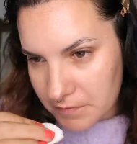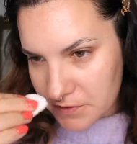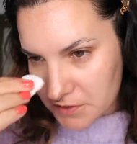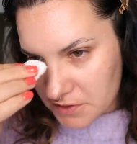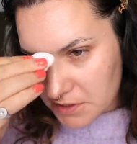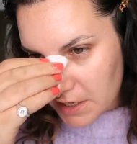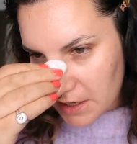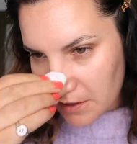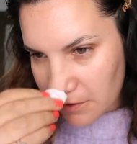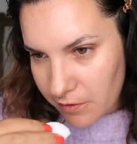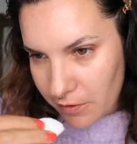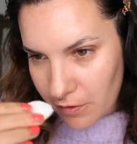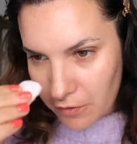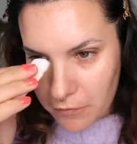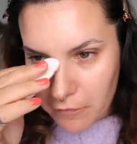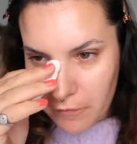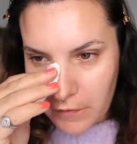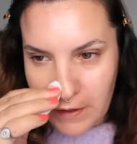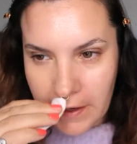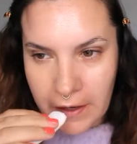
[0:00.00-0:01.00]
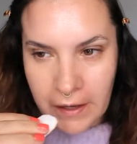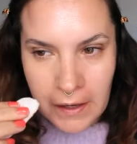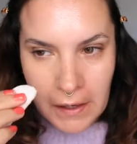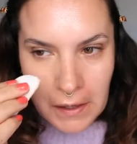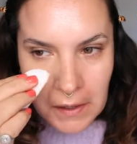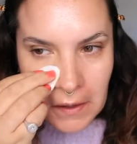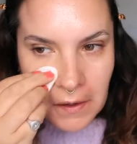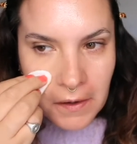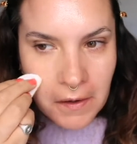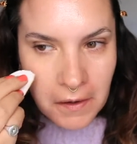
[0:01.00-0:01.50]
just had a coffee.
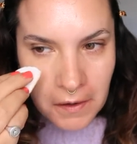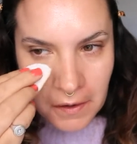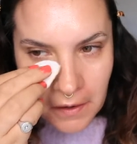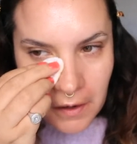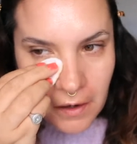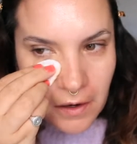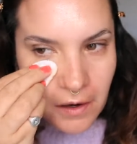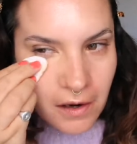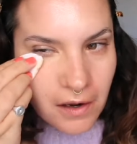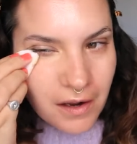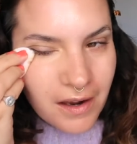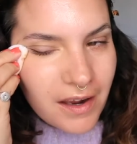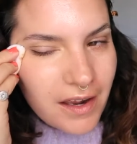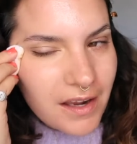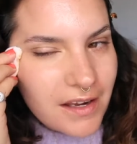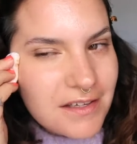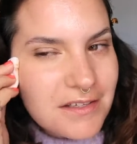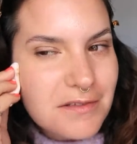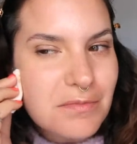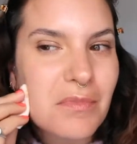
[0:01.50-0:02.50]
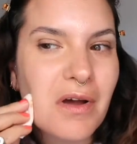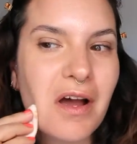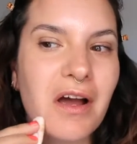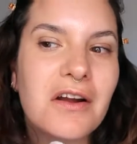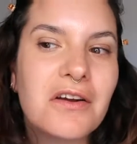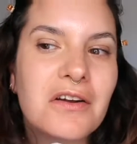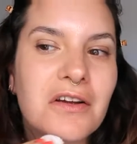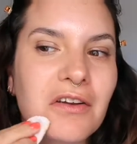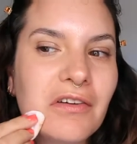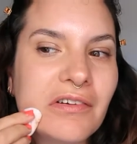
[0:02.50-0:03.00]
It's
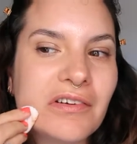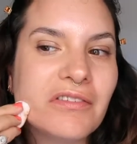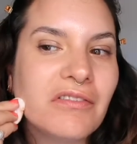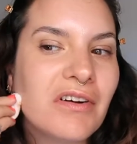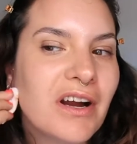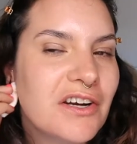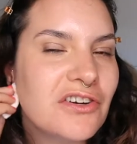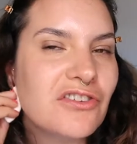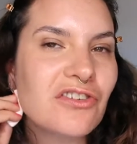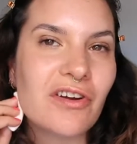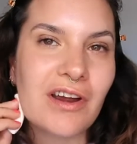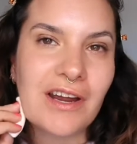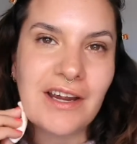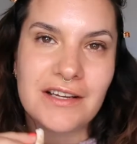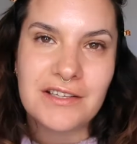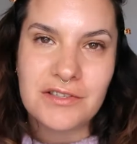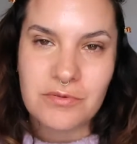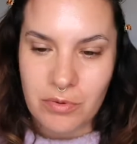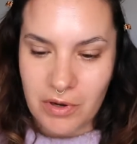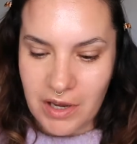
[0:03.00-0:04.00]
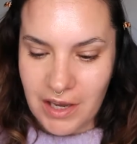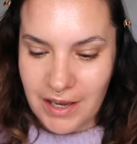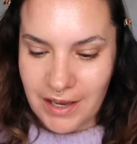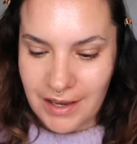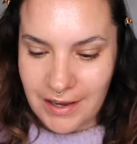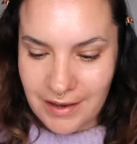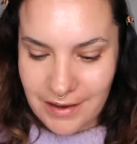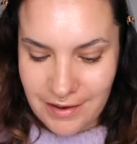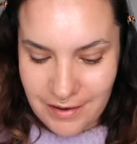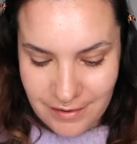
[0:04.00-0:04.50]
Mercury retrogrades
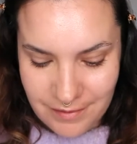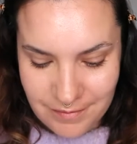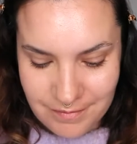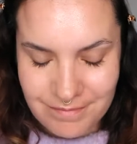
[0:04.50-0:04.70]
week.